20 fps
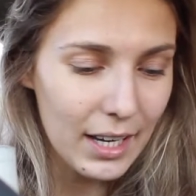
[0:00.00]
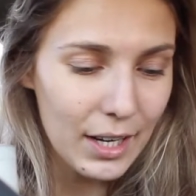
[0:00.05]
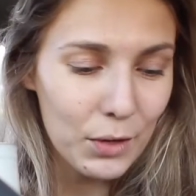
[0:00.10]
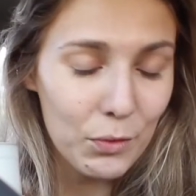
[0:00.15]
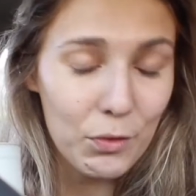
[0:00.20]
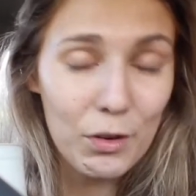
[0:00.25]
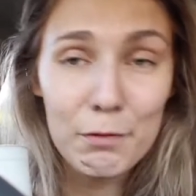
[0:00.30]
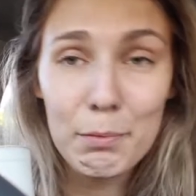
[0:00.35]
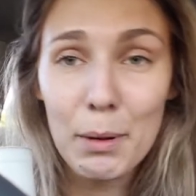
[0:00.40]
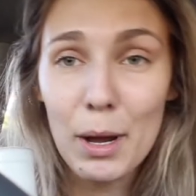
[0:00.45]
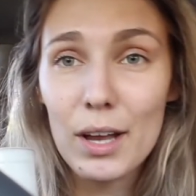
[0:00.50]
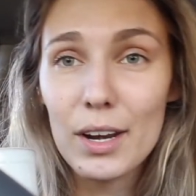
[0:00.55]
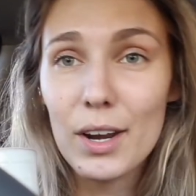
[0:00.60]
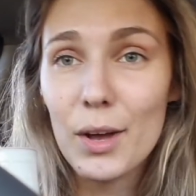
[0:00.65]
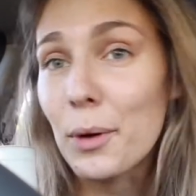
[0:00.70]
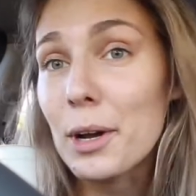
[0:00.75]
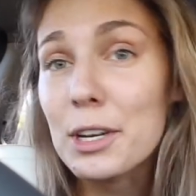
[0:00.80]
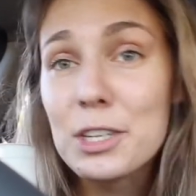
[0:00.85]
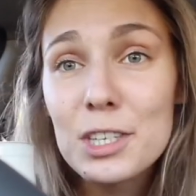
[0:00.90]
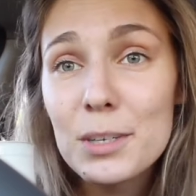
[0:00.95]
We've bought a
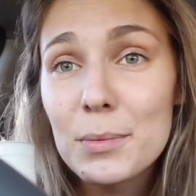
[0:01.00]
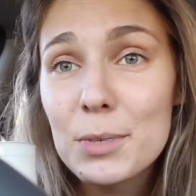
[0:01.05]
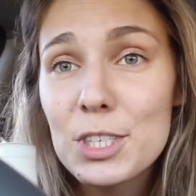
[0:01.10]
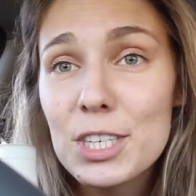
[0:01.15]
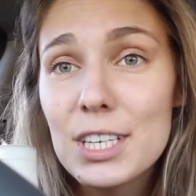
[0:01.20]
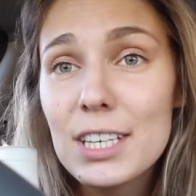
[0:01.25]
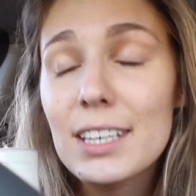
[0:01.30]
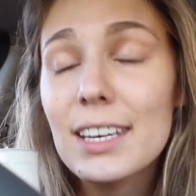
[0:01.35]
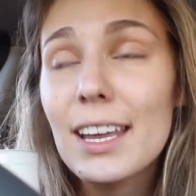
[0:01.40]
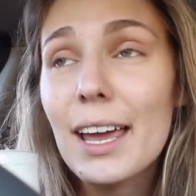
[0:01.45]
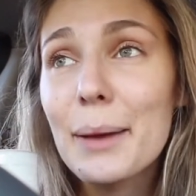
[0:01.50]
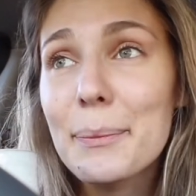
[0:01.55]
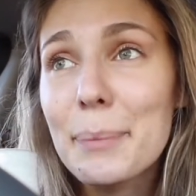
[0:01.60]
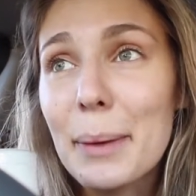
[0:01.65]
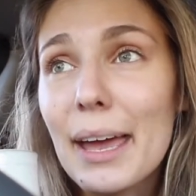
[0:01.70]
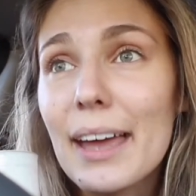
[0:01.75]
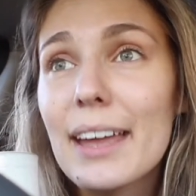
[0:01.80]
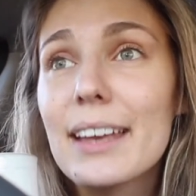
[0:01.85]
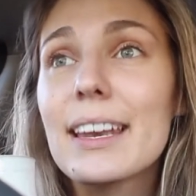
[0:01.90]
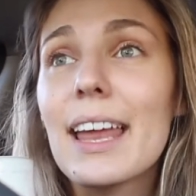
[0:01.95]
washing machine, a
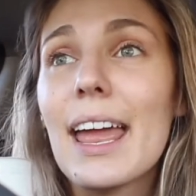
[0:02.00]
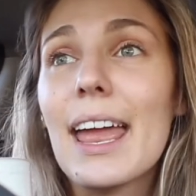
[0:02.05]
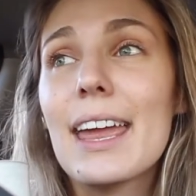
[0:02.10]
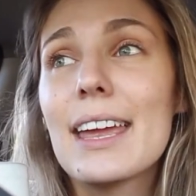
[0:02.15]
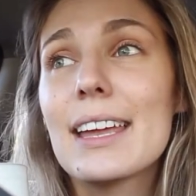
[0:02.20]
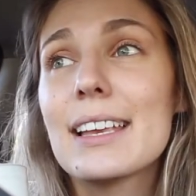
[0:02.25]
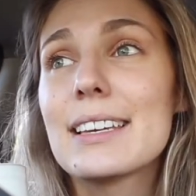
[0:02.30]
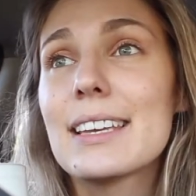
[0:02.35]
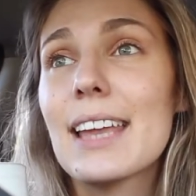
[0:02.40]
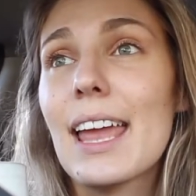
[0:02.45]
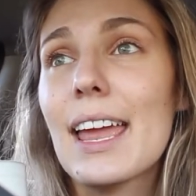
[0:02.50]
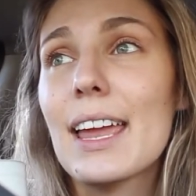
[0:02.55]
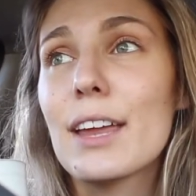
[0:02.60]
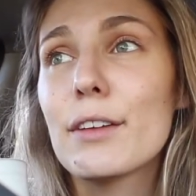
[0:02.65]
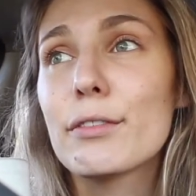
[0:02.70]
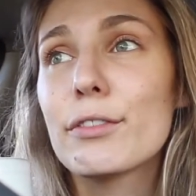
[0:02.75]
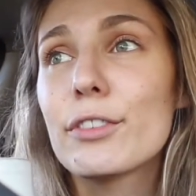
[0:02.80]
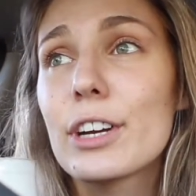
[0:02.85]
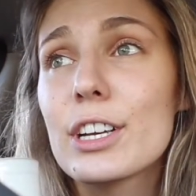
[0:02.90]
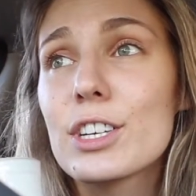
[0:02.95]
bed, and a
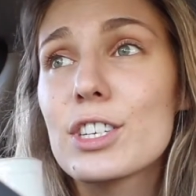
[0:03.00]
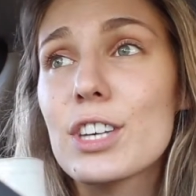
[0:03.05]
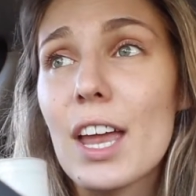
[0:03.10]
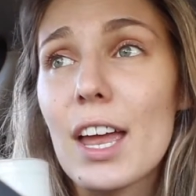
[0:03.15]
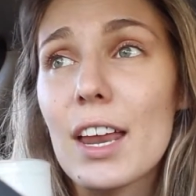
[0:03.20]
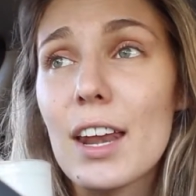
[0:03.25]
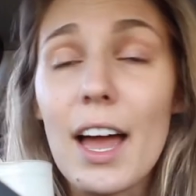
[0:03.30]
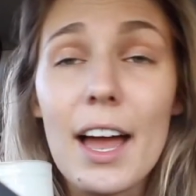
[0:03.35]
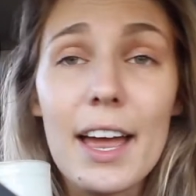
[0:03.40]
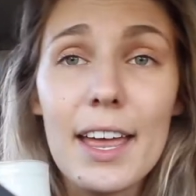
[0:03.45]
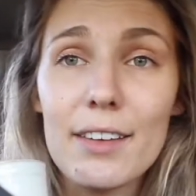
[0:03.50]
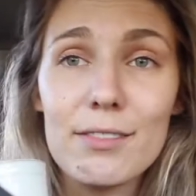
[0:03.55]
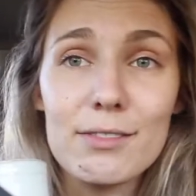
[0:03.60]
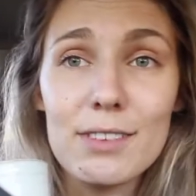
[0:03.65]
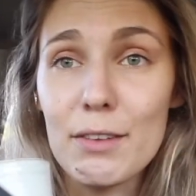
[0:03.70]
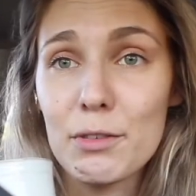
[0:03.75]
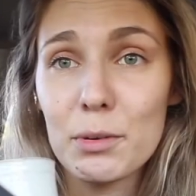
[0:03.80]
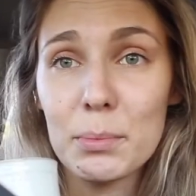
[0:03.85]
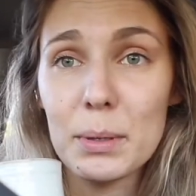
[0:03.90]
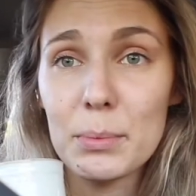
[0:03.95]
fridge, and I have
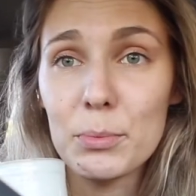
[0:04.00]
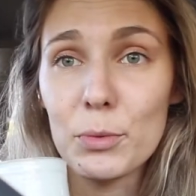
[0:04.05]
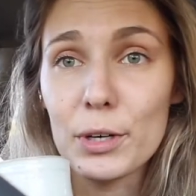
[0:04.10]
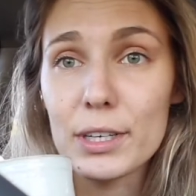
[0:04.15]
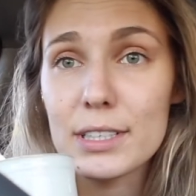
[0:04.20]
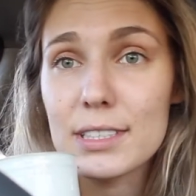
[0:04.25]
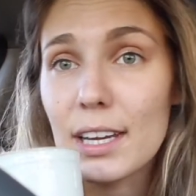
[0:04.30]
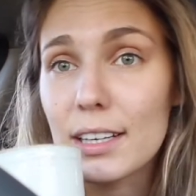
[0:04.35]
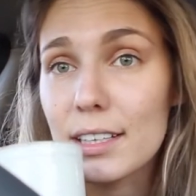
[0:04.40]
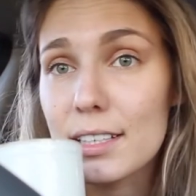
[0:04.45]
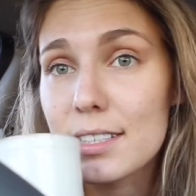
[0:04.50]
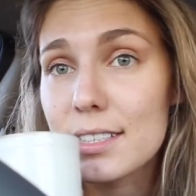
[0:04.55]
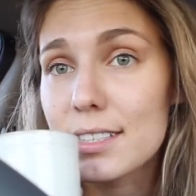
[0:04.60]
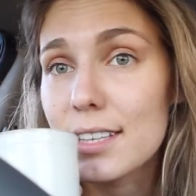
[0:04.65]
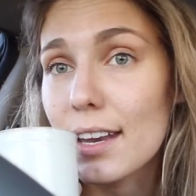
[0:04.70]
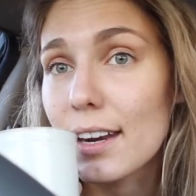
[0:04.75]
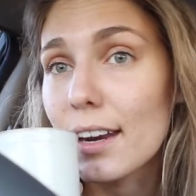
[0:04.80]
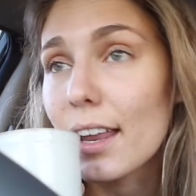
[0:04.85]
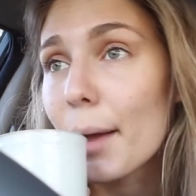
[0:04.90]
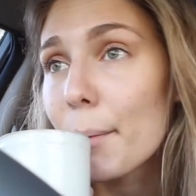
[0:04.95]
never been more excited to
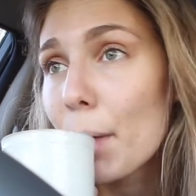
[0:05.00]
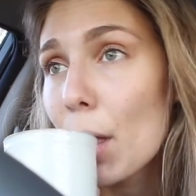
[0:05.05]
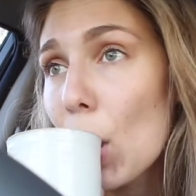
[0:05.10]
set it up.